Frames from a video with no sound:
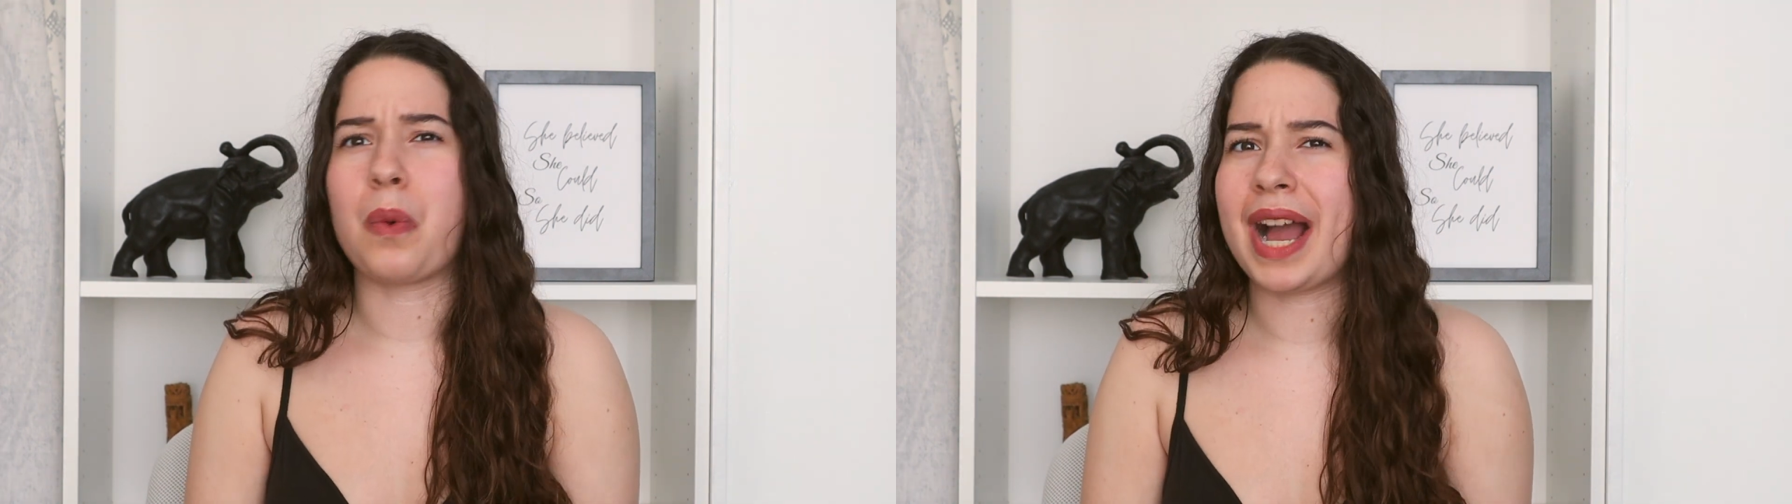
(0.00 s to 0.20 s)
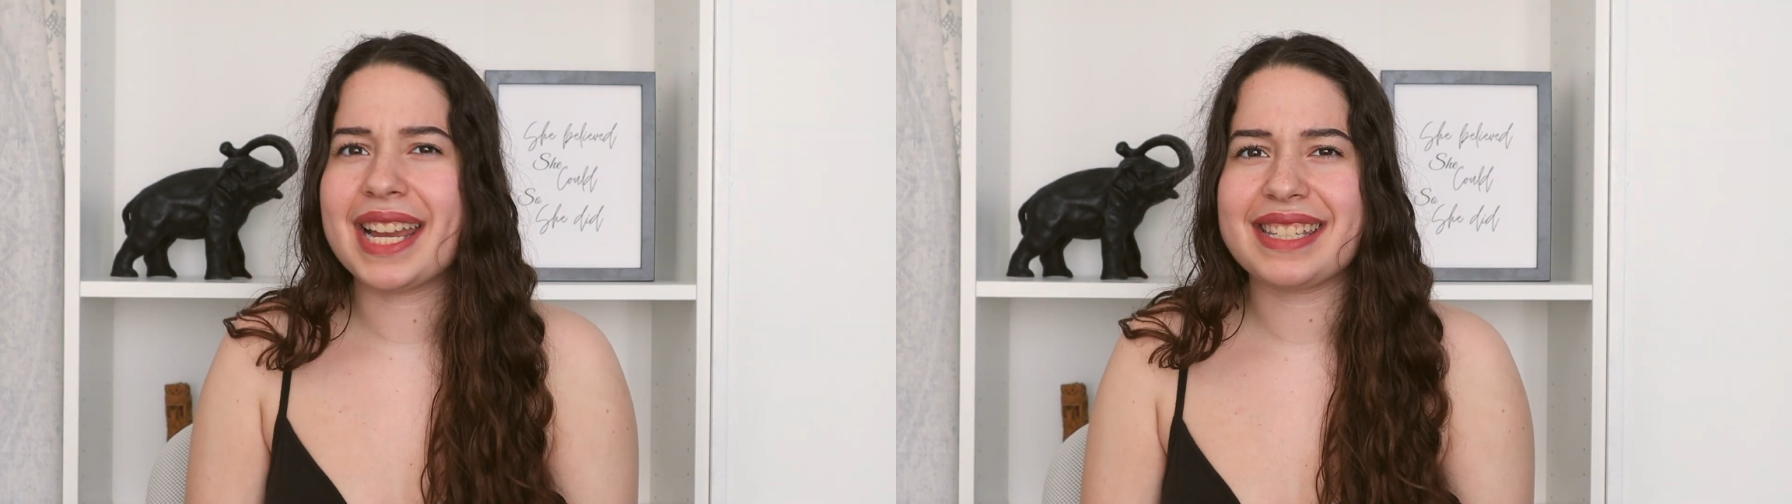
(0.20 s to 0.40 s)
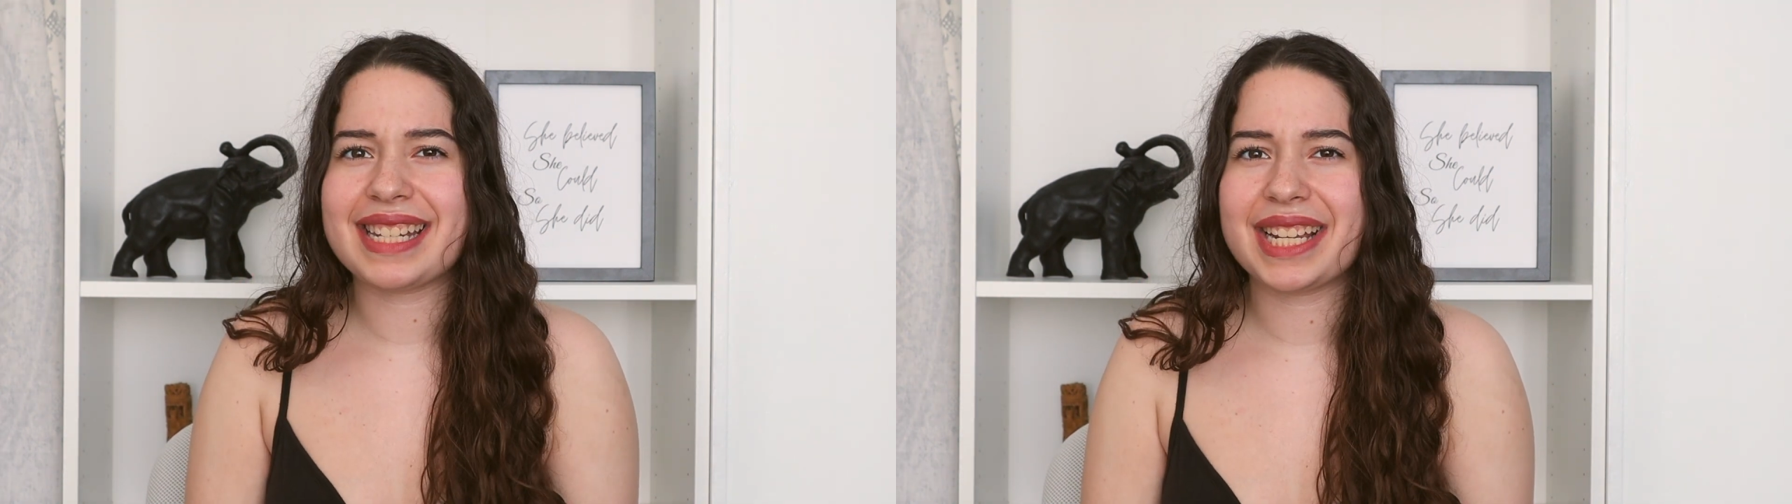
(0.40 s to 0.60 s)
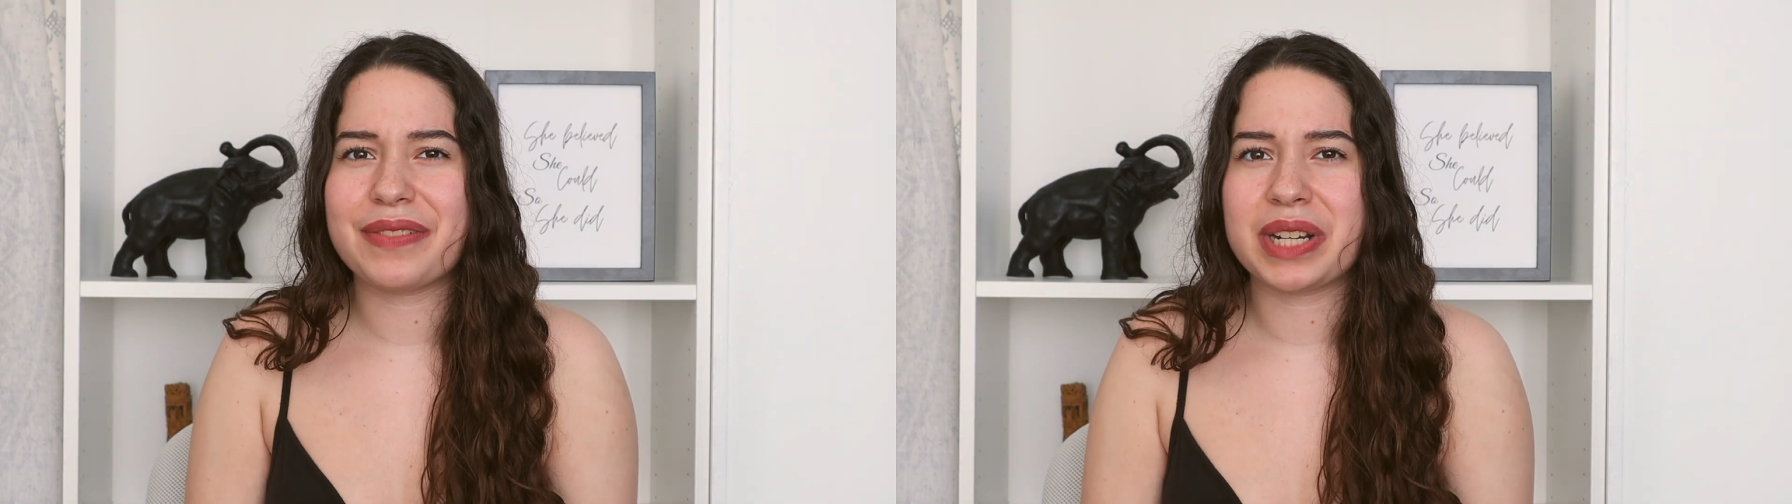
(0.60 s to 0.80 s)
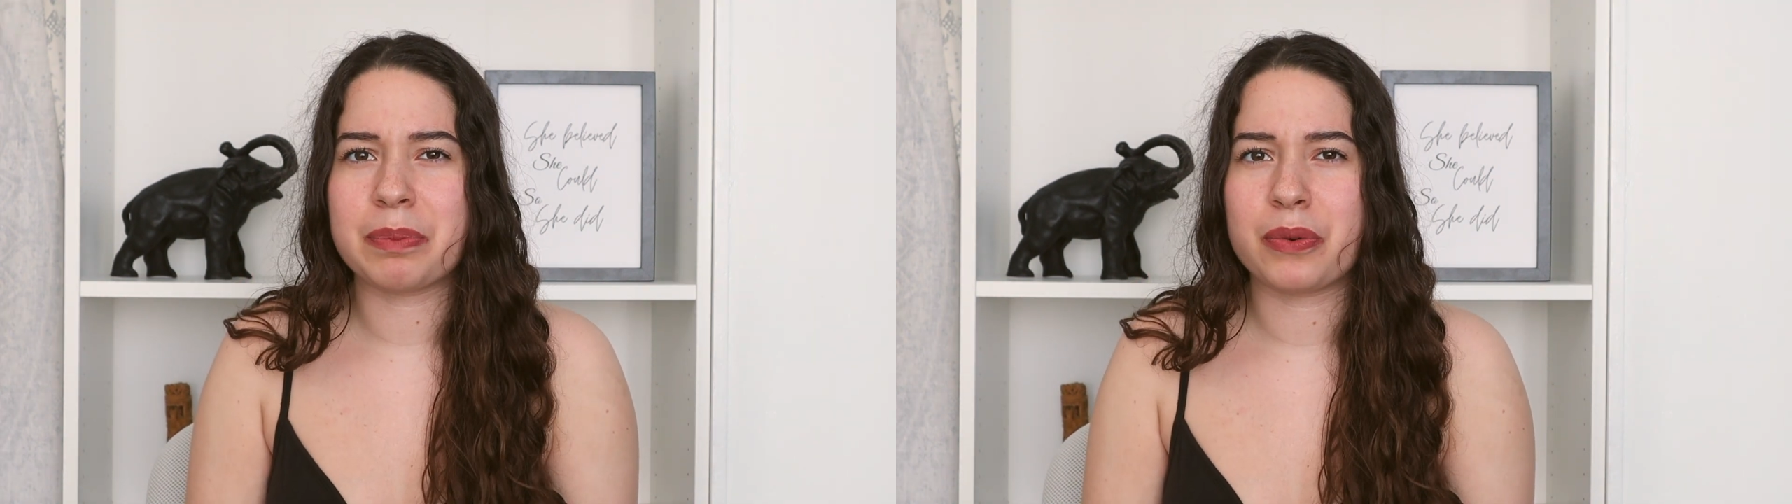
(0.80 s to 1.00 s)
why is it
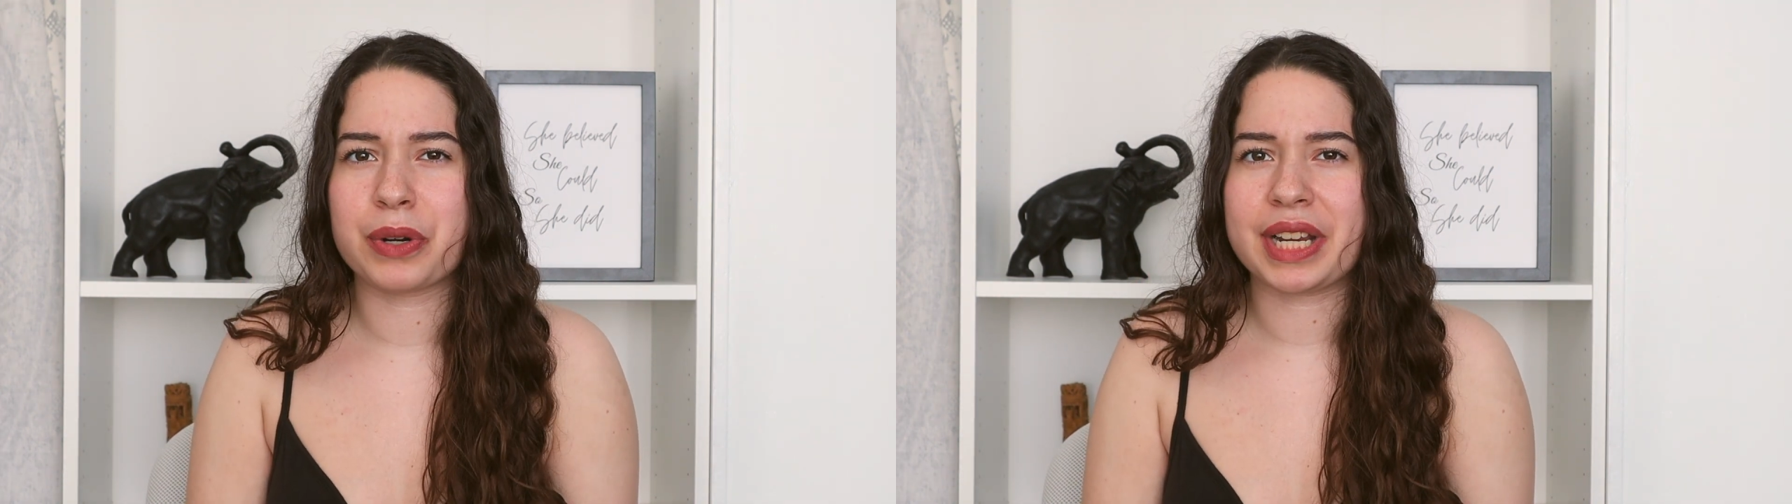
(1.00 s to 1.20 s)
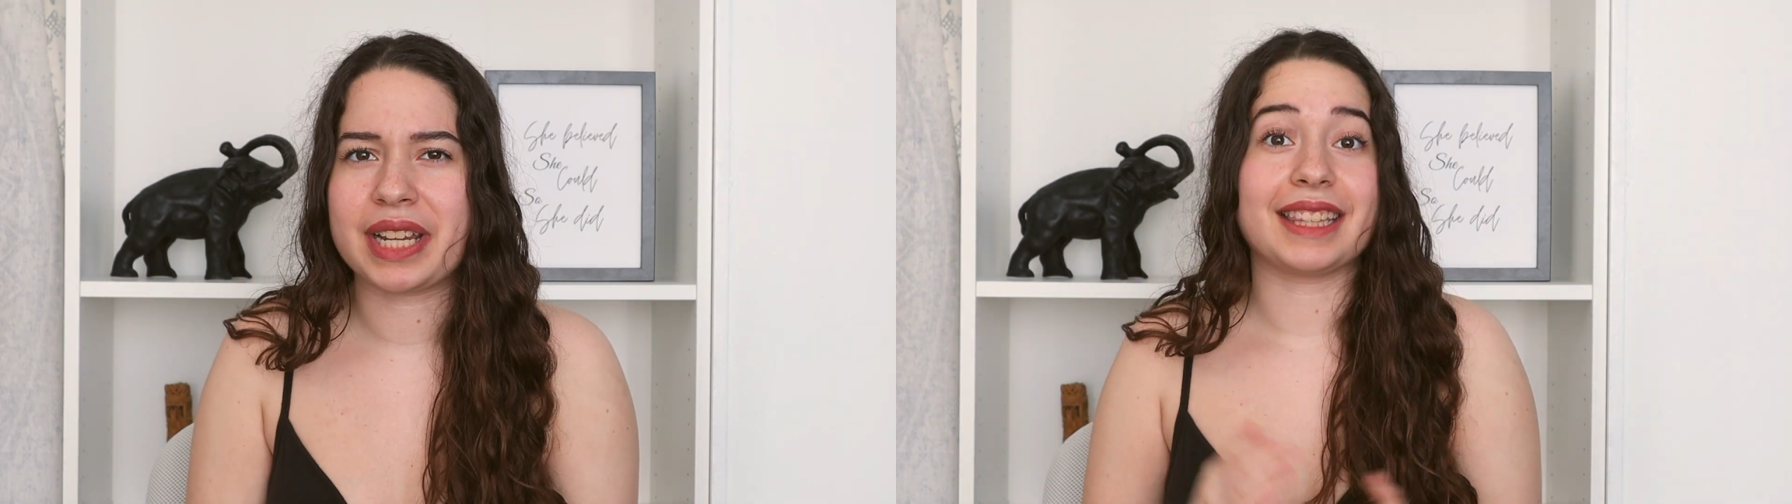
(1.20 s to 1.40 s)
even important?